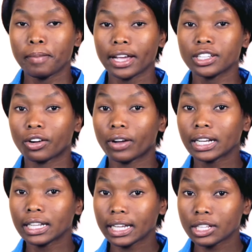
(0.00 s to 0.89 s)
Pay
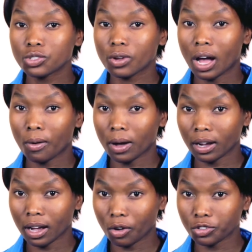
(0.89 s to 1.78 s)
directly into our
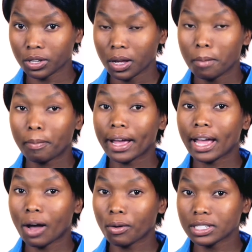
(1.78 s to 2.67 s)
account
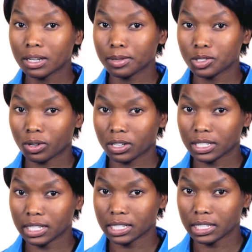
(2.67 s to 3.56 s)
by our debit
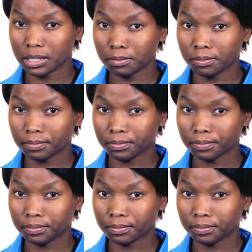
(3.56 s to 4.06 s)
order system.